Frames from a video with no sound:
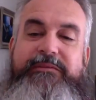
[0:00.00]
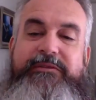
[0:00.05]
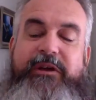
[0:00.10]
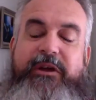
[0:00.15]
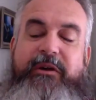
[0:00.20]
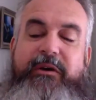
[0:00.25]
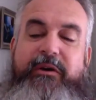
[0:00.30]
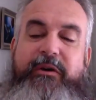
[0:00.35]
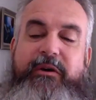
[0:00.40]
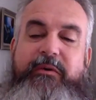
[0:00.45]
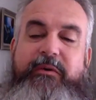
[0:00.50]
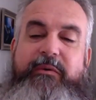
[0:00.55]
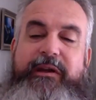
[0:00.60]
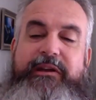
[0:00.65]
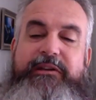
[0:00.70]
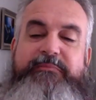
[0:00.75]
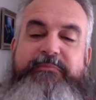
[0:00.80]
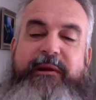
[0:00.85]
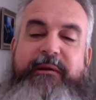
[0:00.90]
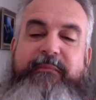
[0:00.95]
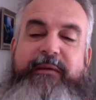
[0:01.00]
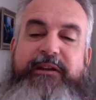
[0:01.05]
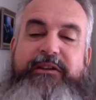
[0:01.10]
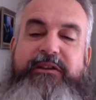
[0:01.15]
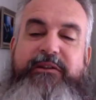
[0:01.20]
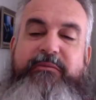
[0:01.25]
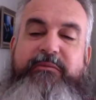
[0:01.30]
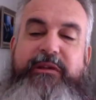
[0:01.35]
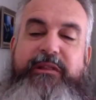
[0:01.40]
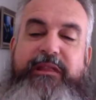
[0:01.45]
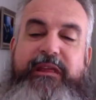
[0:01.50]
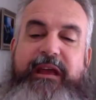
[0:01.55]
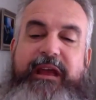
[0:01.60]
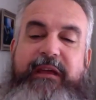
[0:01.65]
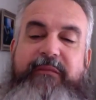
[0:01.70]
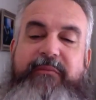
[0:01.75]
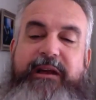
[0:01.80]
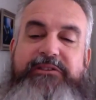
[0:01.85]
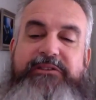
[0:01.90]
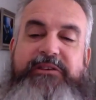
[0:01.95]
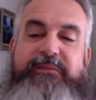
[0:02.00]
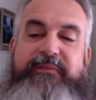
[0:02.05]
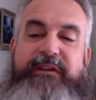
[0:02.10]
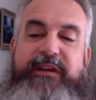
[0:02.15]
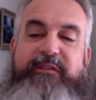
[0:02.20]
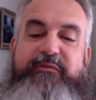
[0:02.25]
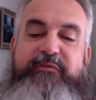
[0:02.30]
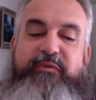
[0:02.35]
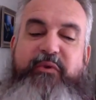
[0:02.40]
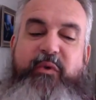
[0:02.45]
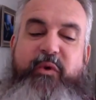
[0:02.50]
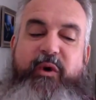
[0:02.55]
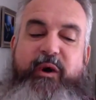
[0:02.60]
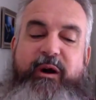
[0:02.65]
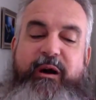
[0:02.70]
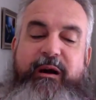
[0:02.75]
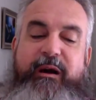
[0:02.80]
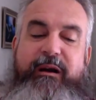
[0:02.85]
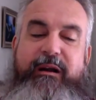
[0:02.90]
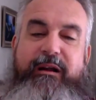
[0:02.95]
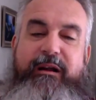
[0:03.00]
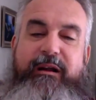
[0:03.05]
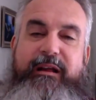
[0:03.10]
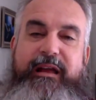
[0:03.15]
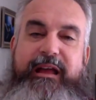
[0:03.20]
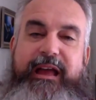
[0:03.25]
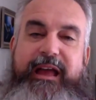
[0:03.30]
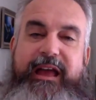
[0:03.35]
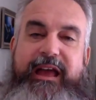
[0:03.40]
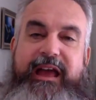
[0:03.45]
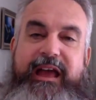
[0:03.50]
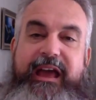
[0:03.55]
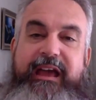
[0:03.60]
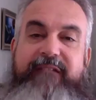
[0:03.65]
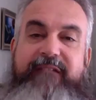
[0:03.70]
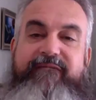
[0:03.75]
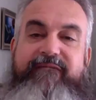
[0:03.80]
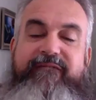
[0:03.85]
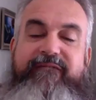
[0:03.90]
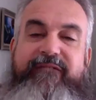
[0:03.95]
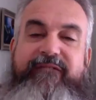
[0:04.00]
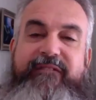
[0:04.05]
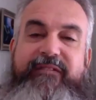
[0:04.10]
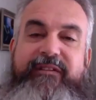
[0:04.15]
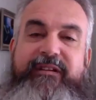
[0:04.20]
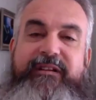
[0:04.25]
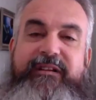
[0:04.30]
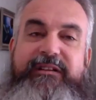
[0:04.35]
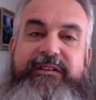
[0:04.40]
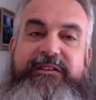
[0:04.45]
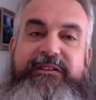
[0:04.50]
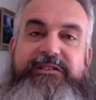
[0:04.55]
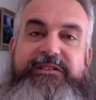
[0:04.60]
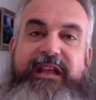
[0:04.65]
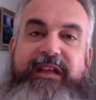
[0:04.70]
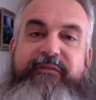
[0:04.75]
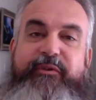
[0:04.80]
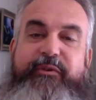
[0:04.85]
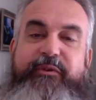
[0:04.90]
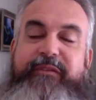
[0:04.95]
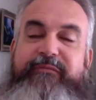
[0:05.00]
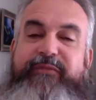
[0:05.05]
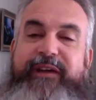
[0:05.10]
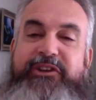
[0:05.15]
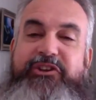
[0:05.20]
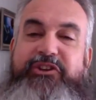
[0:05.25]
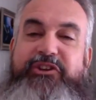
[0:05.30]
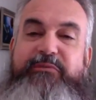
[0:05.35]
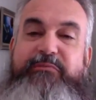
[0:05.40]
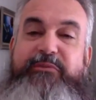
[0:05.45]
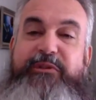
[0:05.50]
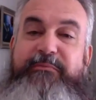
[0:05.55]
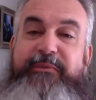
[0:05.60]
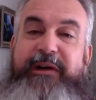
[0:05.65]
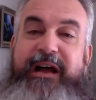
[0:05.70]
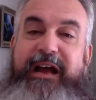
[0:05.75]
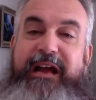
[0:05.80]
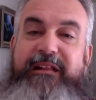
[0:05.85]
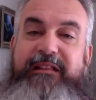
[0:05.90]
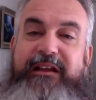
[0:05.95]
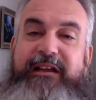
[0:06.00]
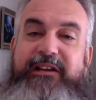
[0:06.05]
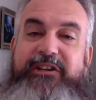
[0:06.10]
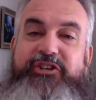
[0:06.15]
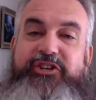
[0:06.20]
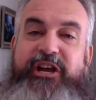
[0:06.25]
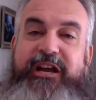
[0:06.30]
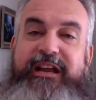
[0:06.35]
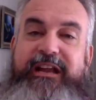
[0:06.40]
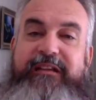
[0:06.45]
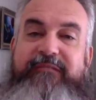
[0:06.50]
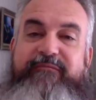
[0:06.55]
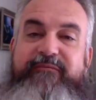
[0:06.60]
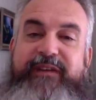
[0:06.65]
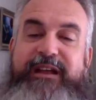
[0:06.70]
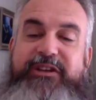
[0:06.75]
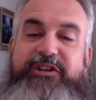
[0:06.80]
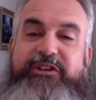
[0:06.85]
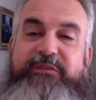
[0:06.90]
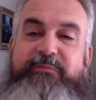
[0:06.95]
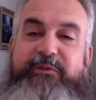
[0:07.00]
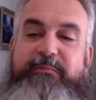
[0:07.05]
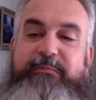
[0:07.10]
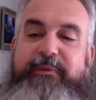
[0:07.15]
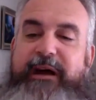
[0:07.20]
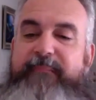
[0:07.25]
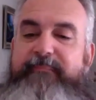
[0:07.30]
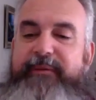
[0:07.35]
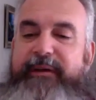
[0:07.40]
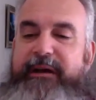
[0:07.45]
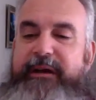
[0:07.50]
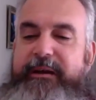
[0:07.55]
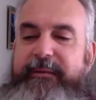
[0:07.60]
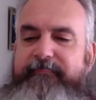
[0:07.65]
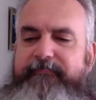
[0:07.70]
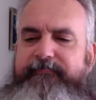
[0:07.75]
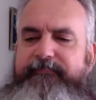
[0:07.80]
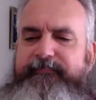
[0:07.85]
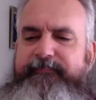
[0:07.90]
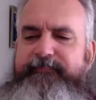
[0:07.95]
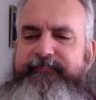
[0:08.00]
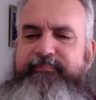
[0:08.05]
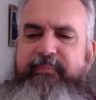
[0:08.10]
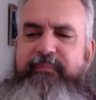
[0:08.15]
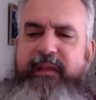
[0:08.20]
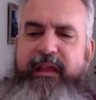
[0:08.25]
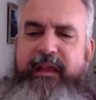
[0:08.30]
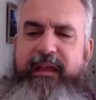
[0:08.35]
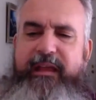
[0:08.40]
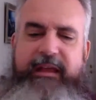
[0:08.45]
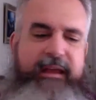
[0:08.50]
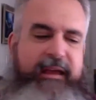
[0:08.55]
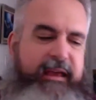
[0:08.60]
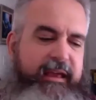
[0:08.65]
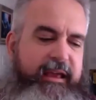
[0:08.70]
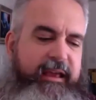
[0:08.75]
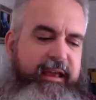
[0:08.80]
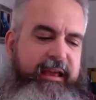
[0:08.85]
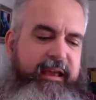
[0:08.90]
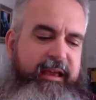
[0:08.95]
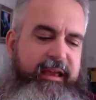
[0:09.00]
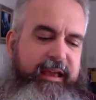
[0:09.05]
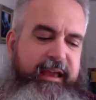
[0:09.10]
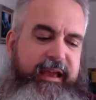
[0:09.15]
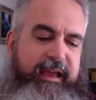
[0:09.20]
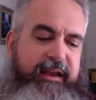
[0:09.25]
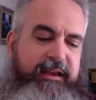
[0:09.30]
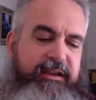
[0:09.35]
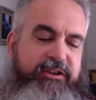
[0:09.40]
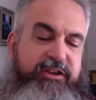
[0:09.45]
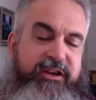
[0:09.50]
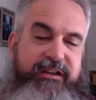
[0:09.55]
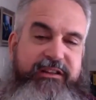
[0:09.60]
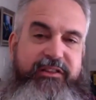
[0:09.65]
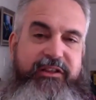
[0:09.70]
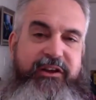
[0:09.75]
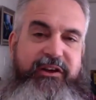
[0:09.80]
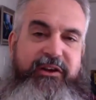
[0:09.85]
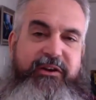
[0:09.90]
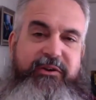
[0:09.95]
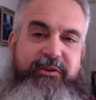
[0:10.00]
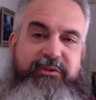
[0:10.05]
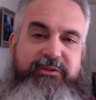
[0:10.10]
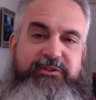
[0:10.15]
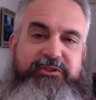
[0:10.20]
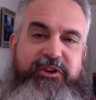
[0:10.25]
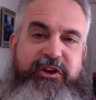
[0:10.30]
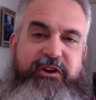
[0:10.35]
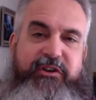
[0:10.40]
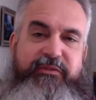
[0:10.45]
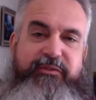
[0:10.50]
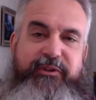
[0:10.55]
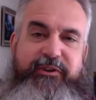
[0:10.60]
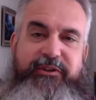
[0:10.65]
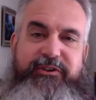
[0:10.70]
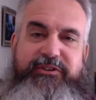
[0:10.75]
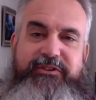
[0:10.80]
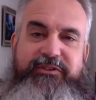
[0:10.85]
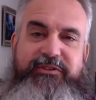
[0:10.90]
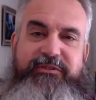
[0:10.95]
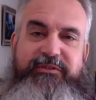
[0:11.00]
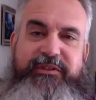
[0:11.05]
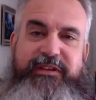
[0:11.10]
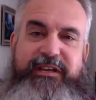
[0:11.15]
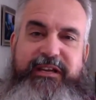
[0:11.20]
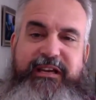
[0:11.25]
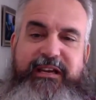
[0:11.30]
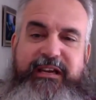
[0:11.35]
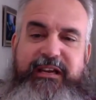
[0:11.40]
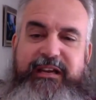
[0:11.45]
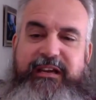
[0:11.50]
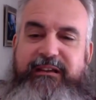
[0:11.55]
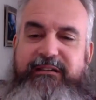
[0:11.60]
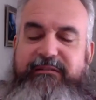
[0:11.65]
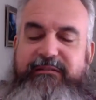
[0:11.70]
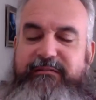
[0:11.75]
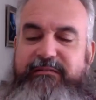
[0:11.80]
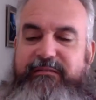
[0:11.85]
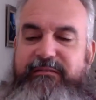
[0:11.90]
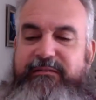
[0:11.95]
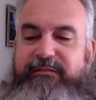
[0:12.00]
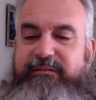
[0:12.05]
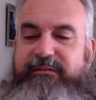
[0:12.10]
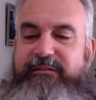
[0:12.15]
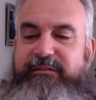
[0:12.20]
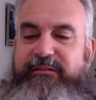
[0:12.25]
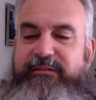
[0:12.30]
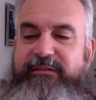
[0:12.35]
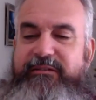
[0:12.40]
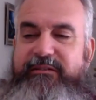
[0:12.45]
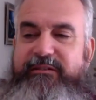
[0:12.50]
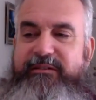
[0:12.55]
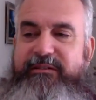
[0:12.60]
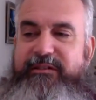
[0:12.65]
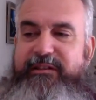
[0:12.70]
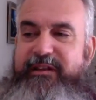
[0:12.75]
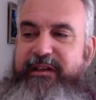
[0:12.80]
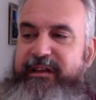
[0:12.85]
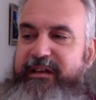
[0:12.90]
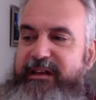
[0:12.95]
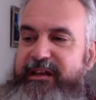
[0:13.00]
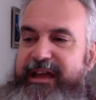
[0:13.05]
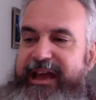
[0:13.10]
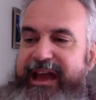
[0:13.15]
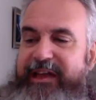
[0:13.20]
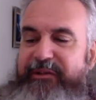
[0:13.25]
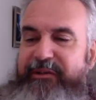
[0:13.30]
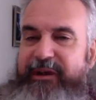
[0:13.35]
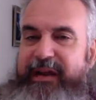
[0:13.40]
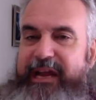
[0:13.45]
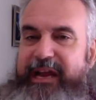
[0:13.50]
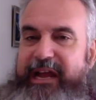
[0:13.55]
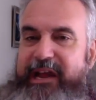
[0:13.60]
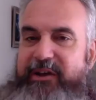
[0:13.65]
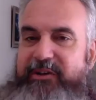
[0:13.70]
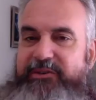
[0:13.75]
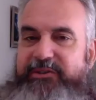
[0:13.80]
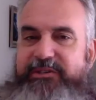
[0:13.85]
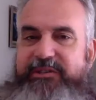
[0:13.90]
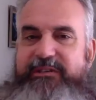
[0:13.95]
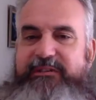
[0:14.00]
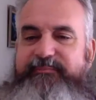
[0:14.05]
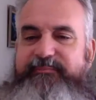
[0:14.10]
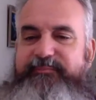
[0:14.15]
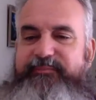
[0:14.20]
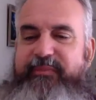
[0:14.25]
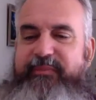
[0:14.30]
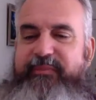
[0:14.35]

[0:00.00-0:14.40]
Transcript: So we experimented with a recipe for a savory vegetable pie, like a giant vegetable pot pie, and took those over to the gathering house.